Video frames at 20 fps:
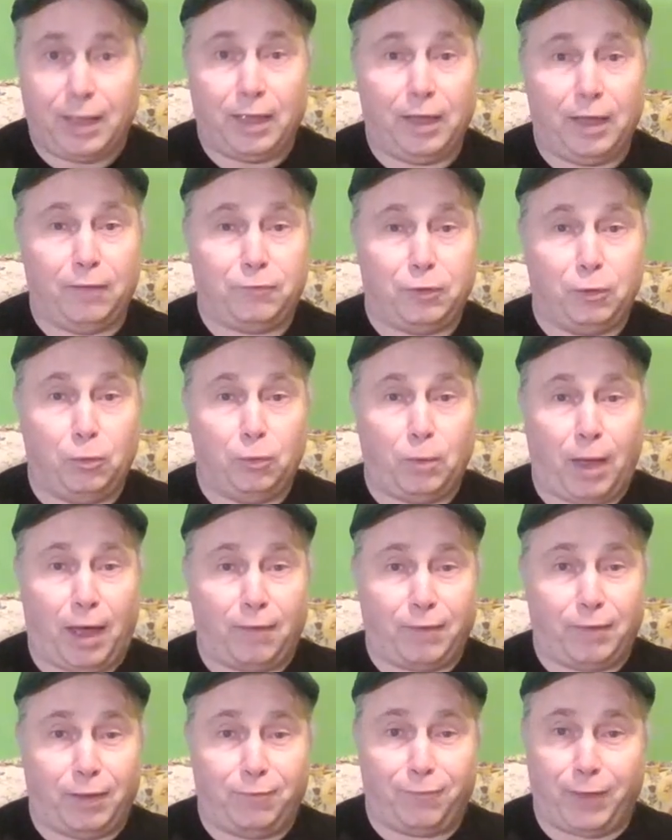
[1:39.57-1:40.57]
If you
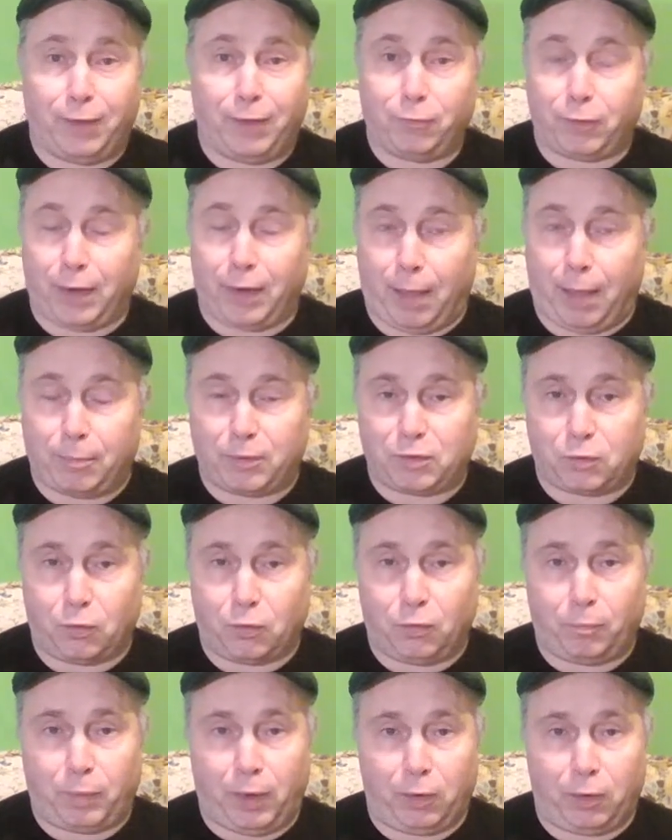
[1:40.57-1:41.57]
have a favorite
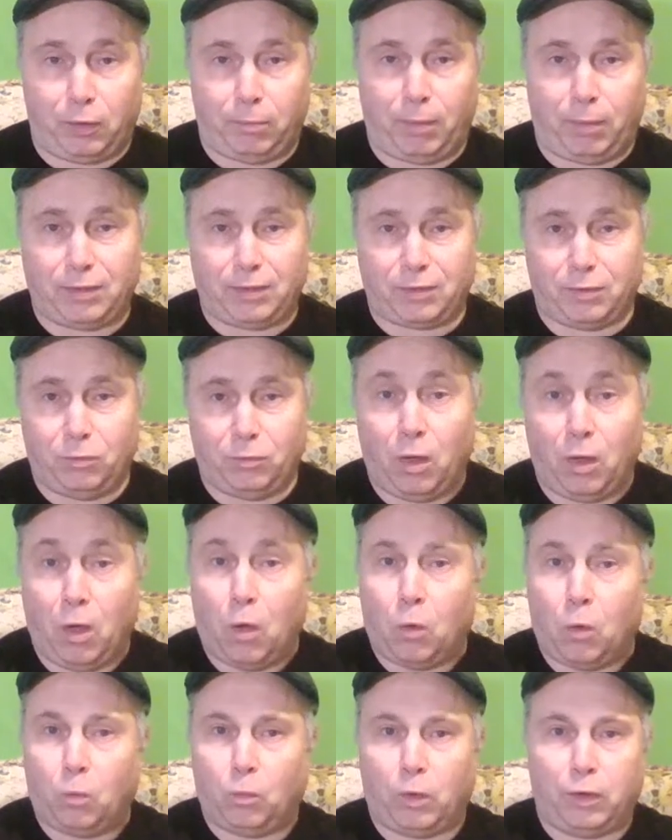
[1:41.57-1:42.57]
episode of Perry Mason
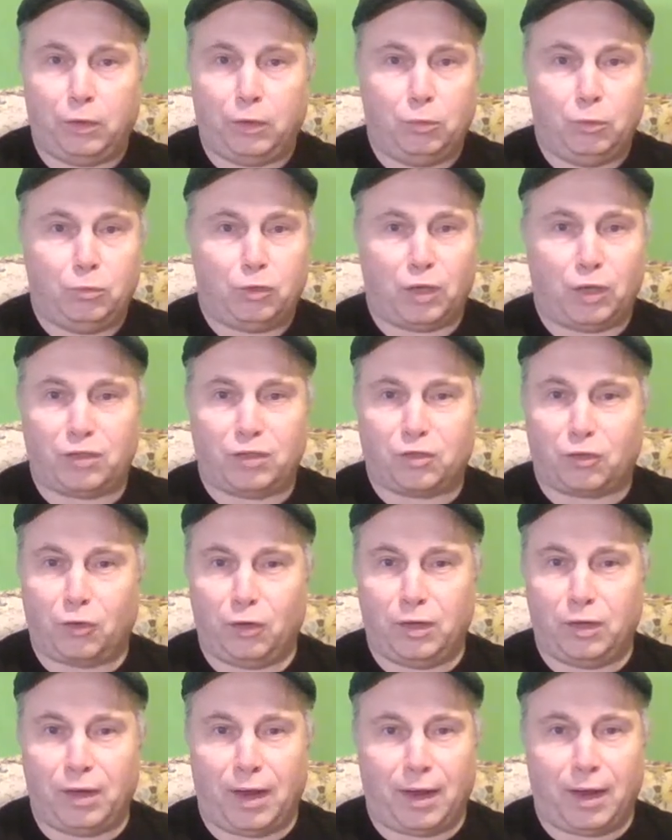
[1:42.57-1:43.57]
where you just
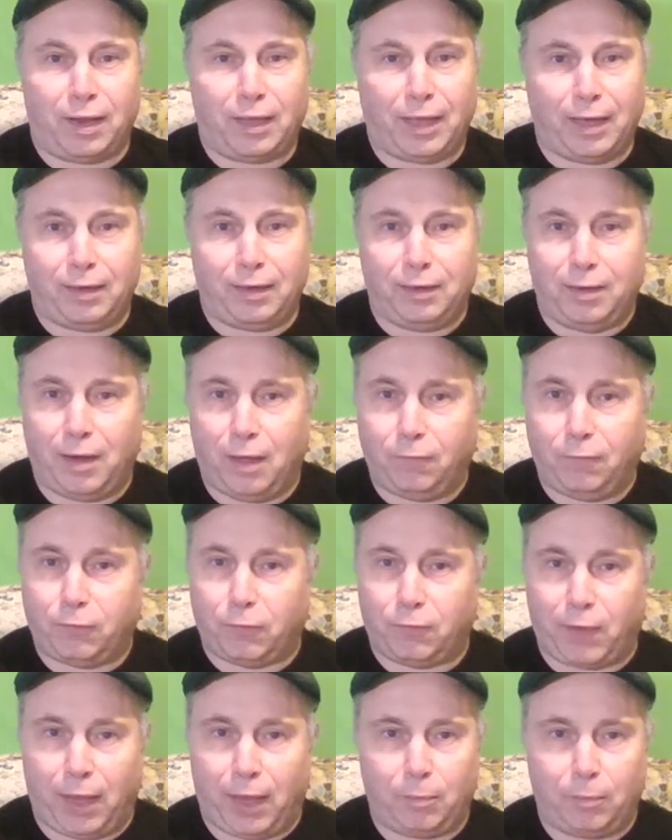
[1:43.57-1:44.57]
couldn't get enough
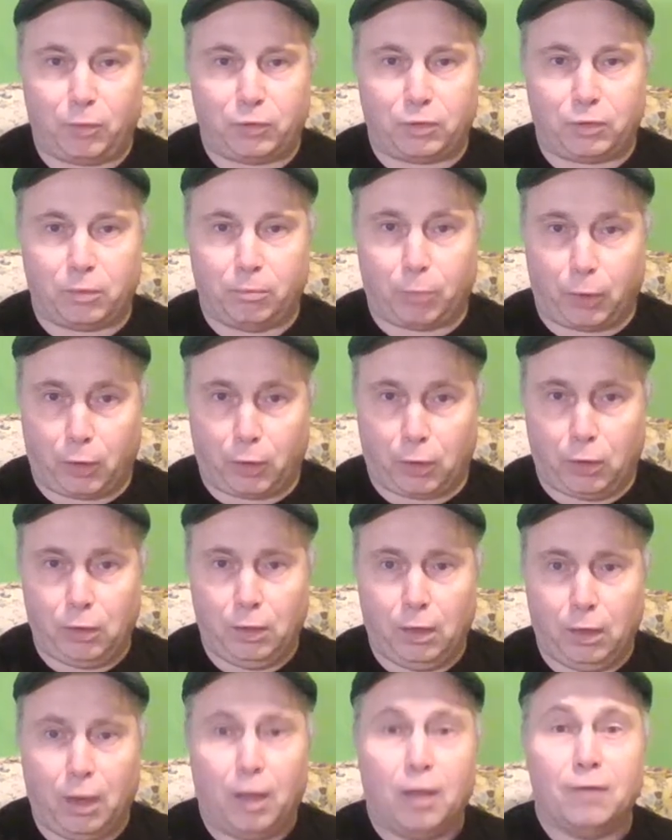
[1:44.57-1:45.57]
of Hamilton
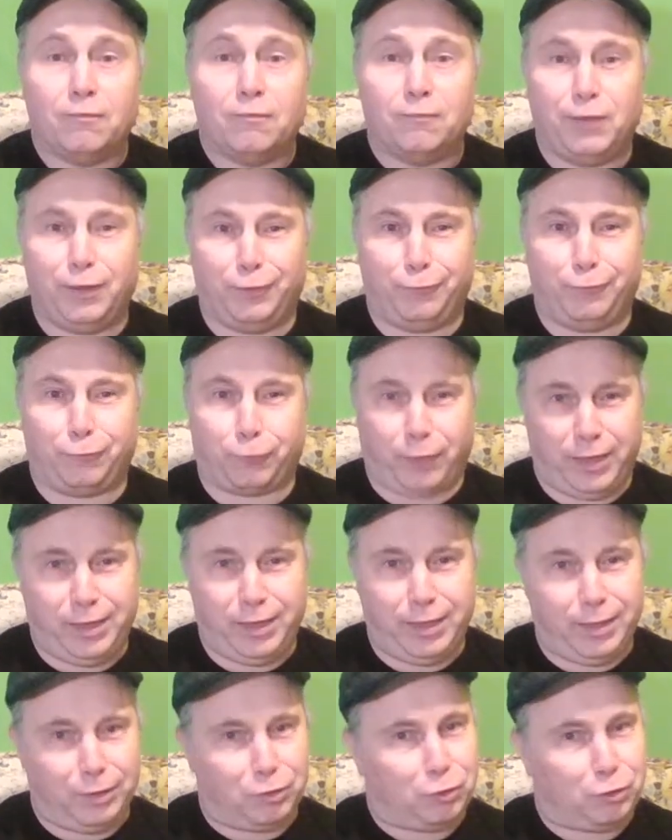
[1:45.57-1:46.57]
Burger, feel
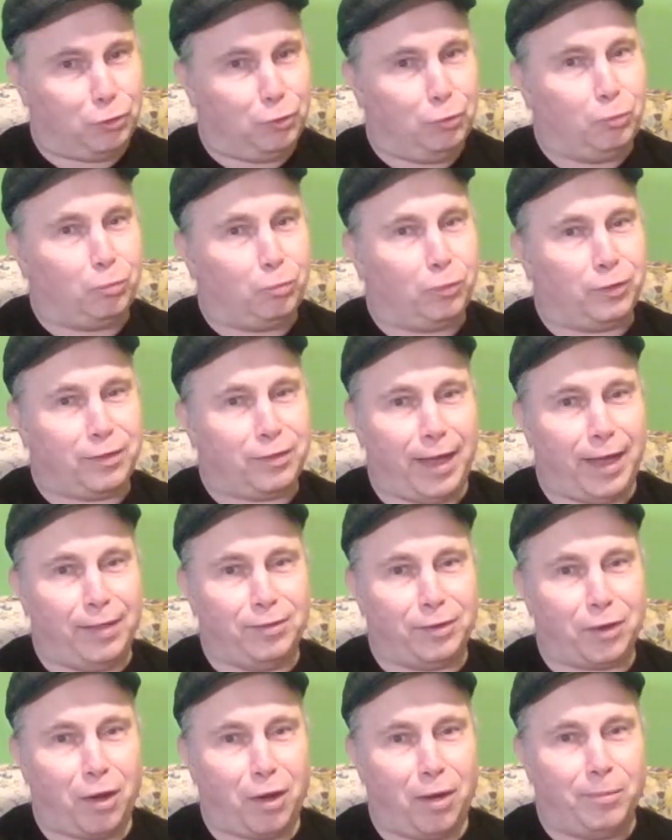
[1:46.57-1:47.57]
free to put that
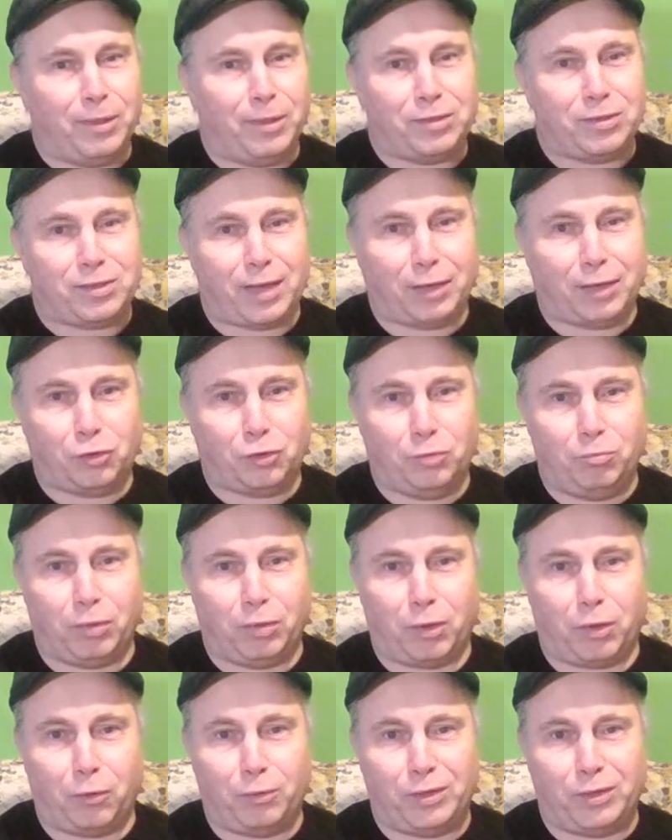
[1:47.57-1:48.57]
in the comments section
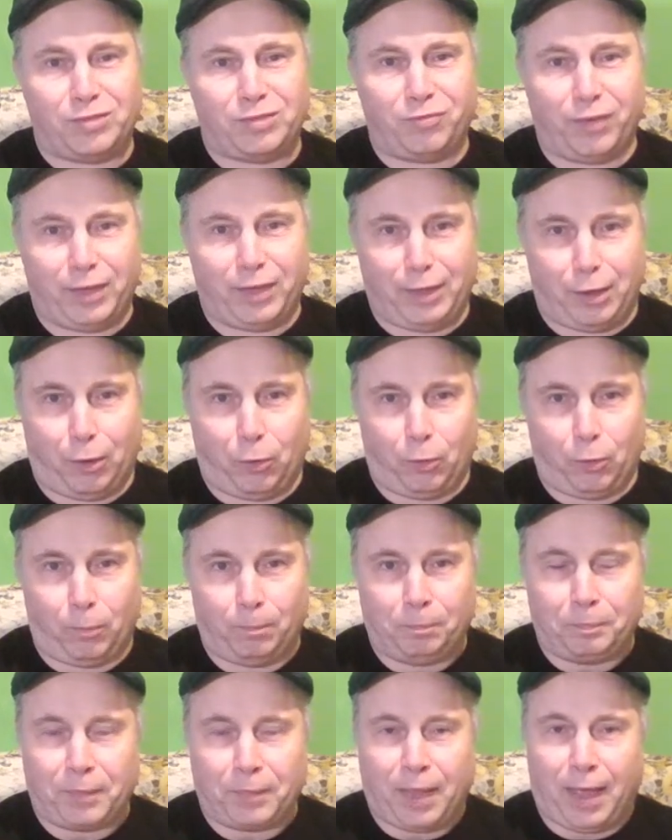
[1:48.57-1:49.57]
below this video.
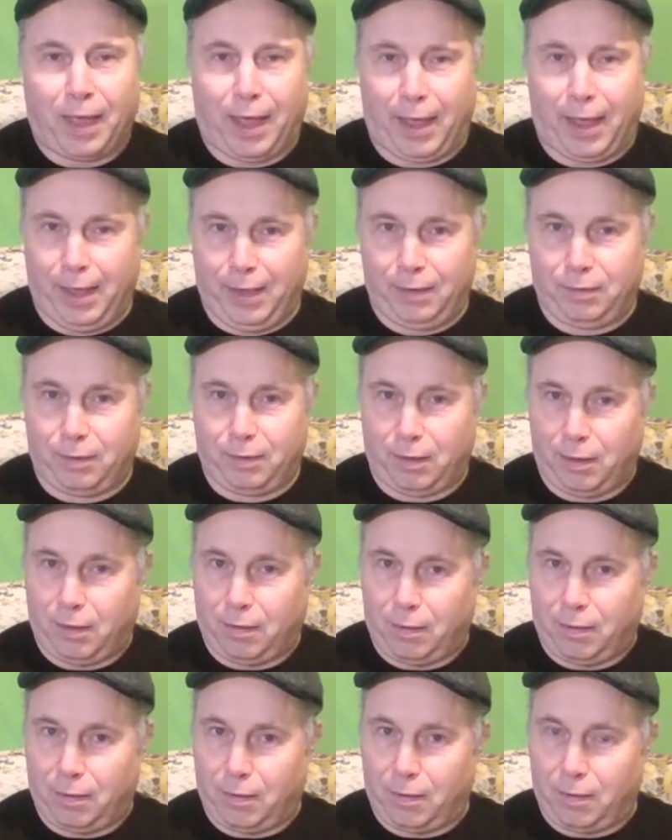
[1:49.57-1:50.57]
And
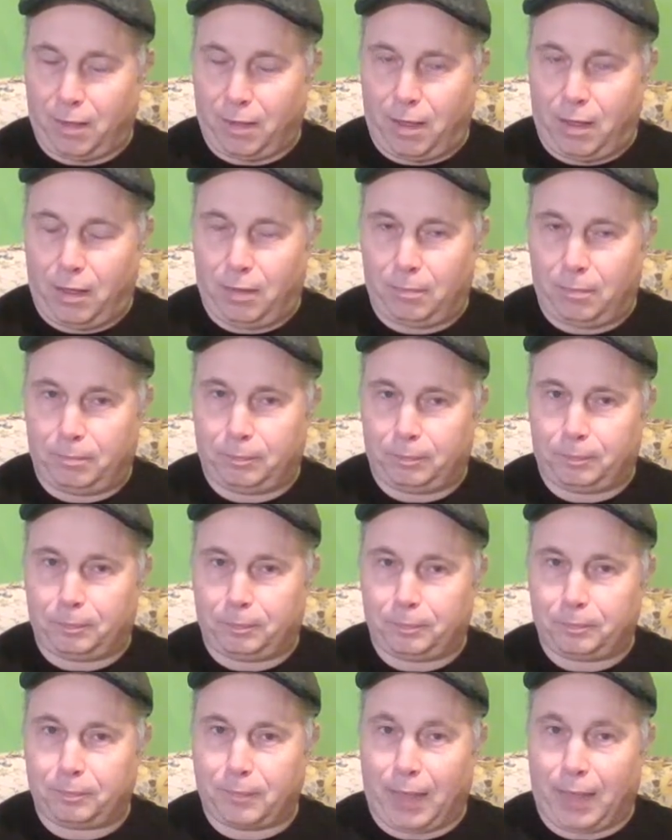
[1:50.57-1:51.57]
um,
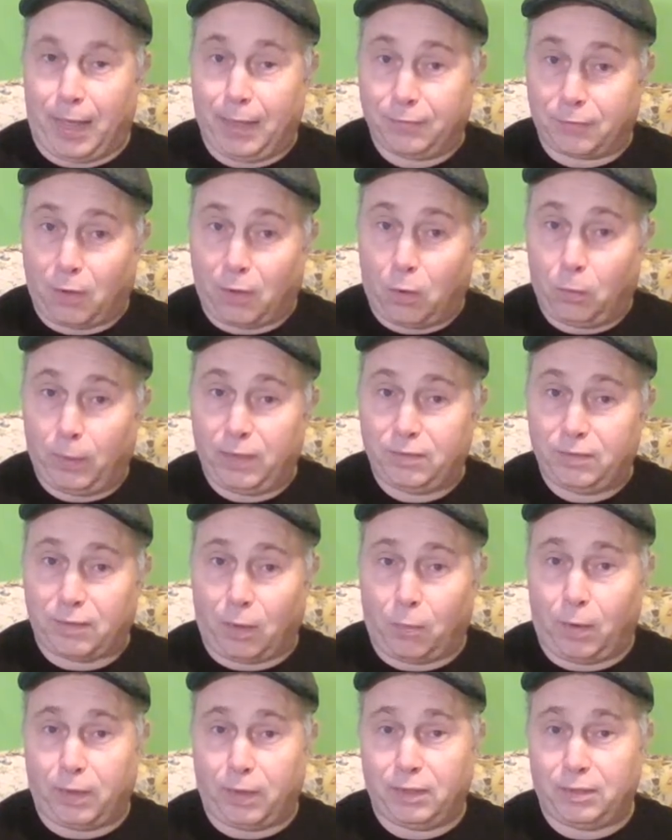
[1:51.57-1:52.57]
as always,
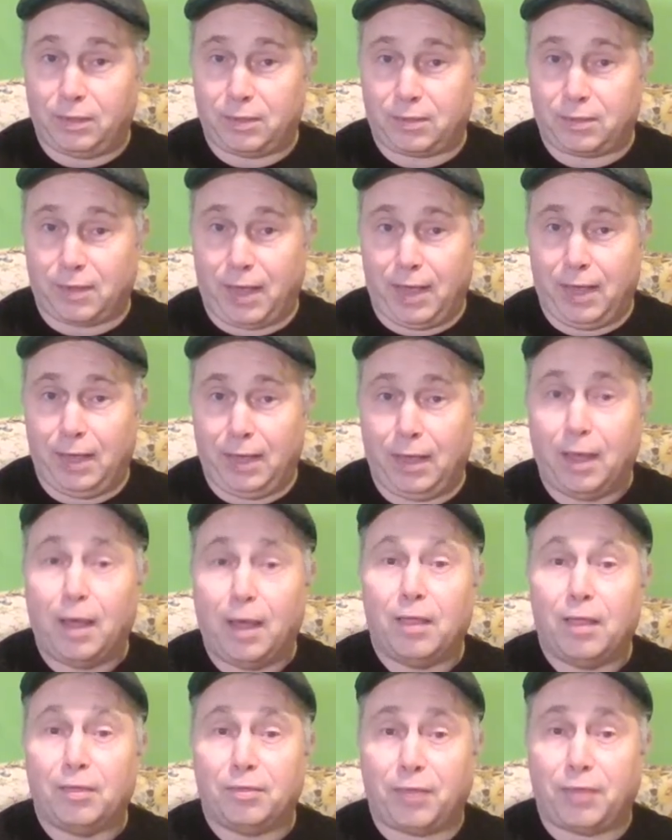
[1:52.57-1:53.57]
I wanted to say
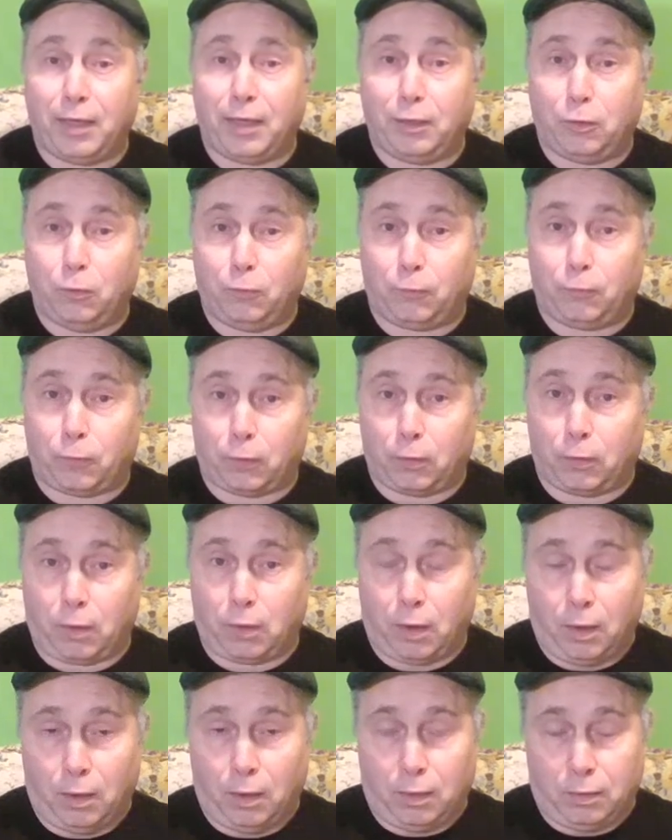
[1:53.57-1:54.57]
thank you for